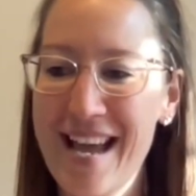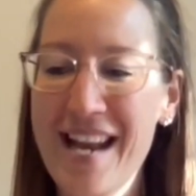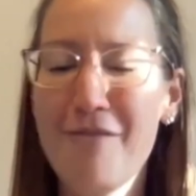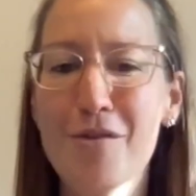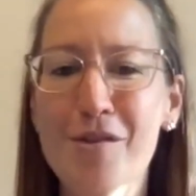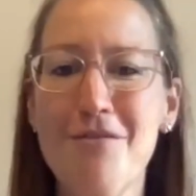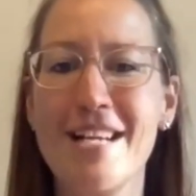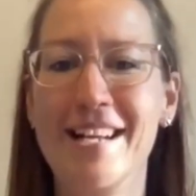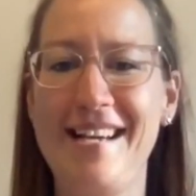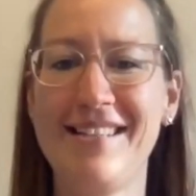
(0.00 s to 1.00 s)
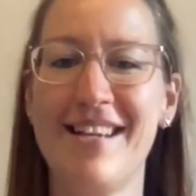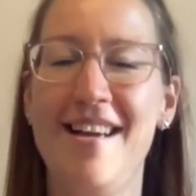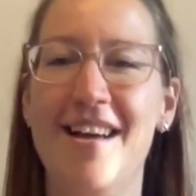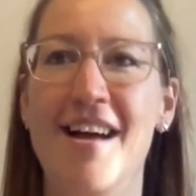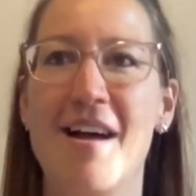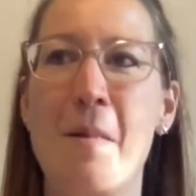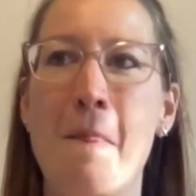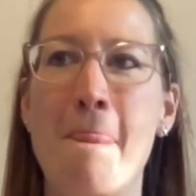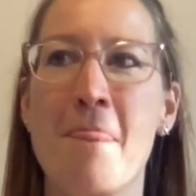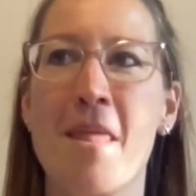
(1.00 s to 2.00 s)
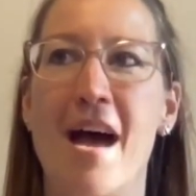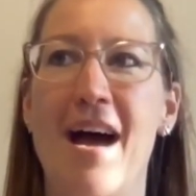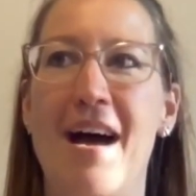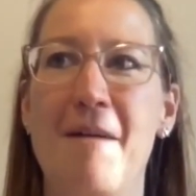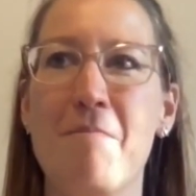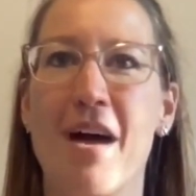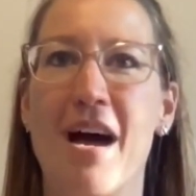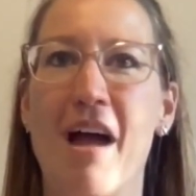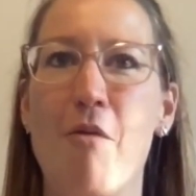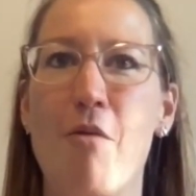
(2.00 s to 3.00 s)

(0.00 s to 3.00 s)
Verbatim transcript: And I've also realized um, I